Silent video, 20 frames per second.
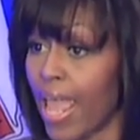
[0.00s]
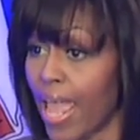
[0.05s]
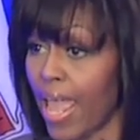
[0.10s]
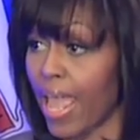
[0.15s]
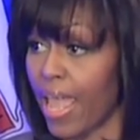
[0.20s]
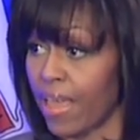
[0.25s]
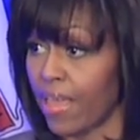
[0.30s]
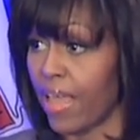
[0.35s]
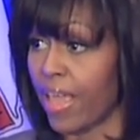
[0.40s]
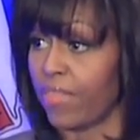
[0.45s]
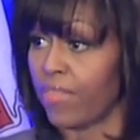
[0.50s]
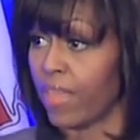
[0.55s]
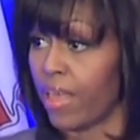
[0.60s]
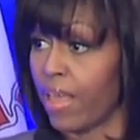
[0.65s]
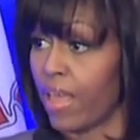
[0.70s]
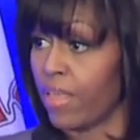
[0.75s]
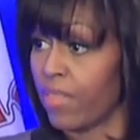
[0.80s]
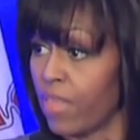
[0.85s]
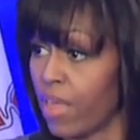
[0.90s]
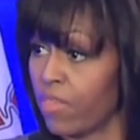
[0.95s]

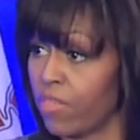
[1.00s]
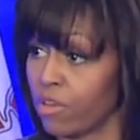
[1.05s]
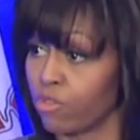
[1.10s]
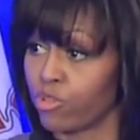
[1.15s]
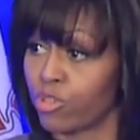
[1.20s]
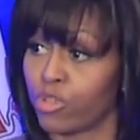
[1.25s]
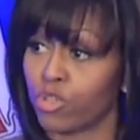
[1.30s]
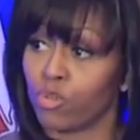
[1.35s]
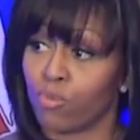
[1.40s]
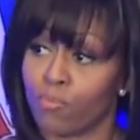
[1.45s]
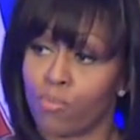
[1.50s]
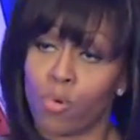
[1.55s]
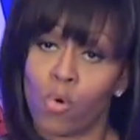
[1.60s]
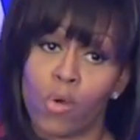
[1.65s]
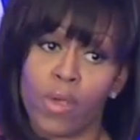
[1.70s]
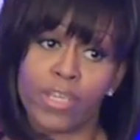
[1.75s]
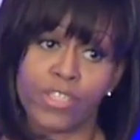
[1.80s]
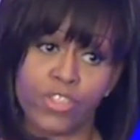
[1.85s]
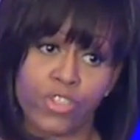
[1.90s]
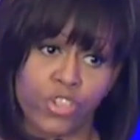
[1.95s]
And those 2
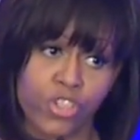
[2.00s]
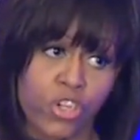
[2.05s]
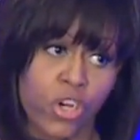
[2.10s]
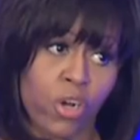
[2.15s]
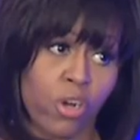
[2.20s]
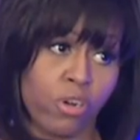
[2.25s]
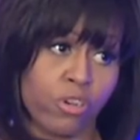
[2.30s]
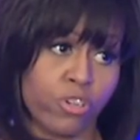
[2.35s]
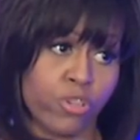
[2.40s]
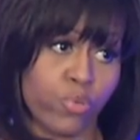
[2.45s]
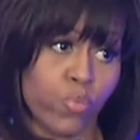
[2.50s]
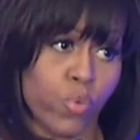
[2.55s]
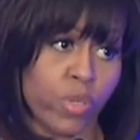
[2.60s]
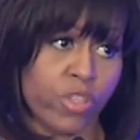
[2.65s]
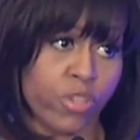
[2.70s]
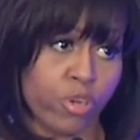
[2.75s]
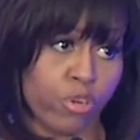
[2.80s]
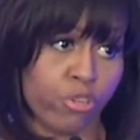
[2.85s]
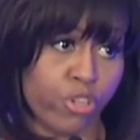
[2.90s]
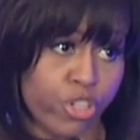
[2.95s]
boys charged
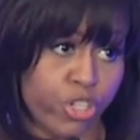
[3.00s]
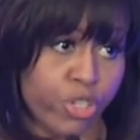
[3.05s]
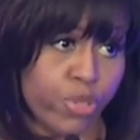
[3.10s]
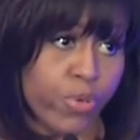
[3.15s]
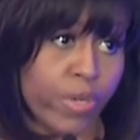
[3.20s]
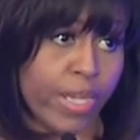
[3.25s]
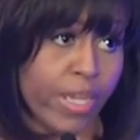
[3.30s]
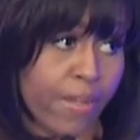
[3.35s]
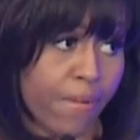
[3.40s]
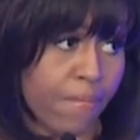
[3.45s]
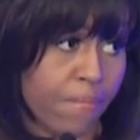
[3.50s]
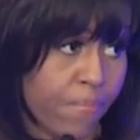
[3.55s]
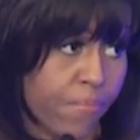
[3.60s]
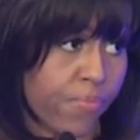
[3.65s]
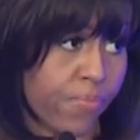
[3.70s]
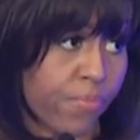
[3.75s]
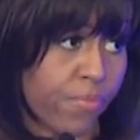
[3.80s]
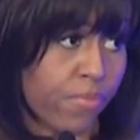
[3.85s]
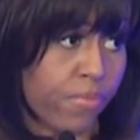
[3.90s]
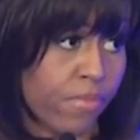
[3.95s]
with her shooting,
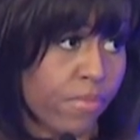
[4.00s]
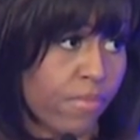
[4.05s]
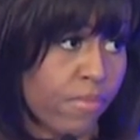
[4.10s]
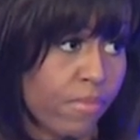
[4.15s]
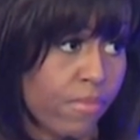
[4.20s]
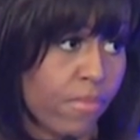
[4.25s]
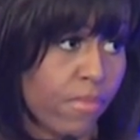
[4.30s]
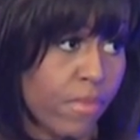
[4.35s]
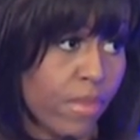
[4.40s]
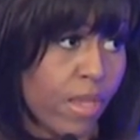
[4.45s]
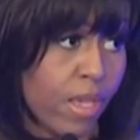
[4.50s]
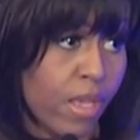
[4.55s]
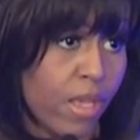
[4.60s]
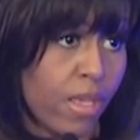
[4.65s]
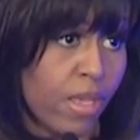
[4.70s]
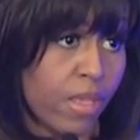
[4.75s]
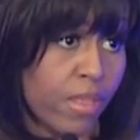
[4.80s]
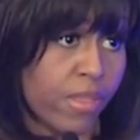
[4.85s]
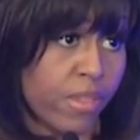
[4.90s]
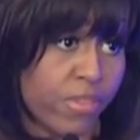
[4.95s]

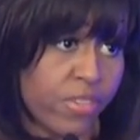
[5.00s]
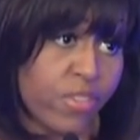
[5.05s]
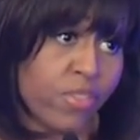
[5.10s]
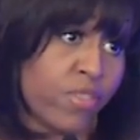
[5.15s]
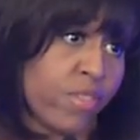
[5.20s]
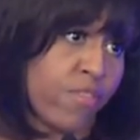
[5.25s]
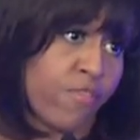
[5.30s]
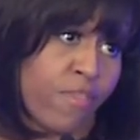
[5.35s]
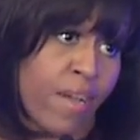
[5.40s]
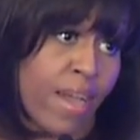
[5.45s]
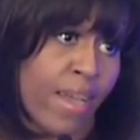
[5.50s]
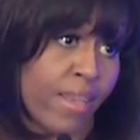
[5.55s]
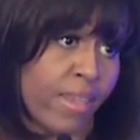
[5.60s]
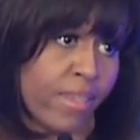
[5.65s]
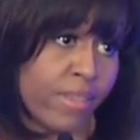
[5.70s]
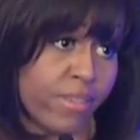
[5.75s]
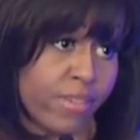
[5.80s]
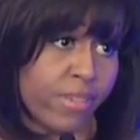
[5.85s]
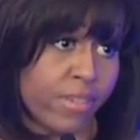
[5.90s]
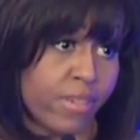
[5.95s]
this is the
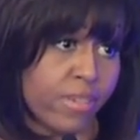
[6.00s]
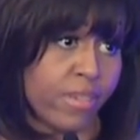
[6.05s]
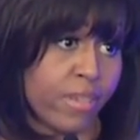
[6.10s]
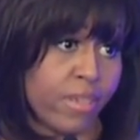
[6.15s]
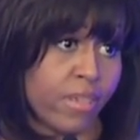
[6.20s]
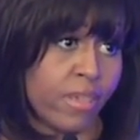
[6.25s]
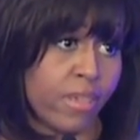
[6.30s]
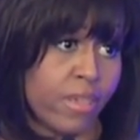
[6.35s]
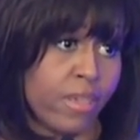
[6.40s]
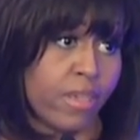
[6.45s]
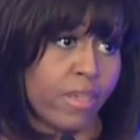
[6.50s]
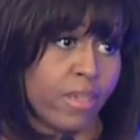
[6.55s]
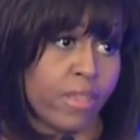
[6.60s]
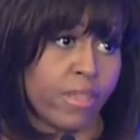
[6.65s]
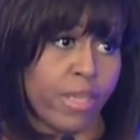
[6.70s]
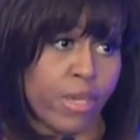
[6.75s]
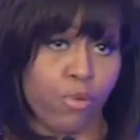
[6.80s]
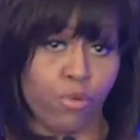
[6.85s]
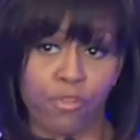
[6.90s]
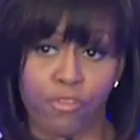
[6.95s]
violence
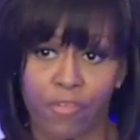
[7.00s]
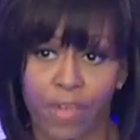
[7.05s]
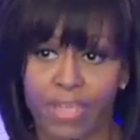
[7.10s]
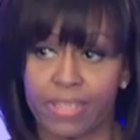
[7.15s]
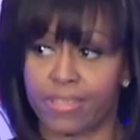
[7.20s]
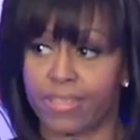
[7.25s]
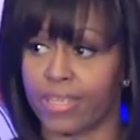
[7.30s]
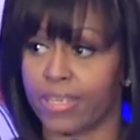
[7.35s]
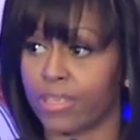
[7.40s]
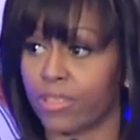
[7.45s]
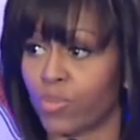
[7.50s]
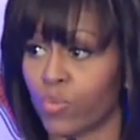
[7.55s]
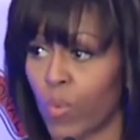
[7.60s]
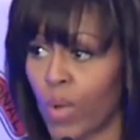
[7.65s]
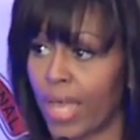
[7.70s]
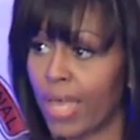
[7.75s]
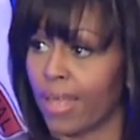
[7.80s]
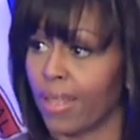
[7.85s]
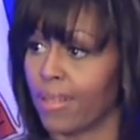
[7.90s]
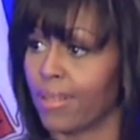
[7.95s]
they were facing as
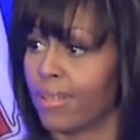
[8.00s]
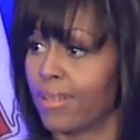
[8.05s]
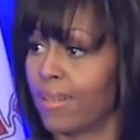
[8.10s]
well.